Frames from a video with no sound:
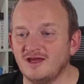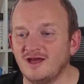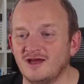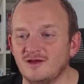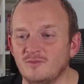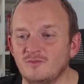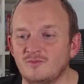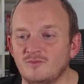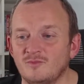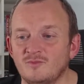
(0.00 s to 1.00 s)

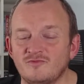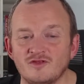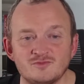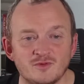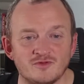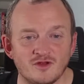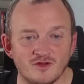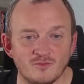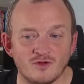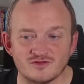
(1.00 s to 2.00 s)
For those people who don't
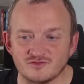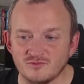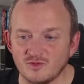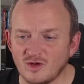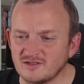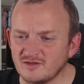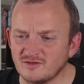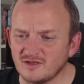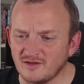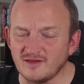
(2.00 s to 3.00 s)
know, Master and Malt, I
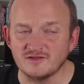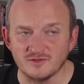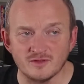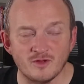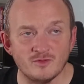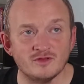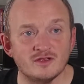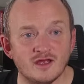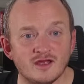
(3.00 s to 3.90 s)
think they're doing it at the moment.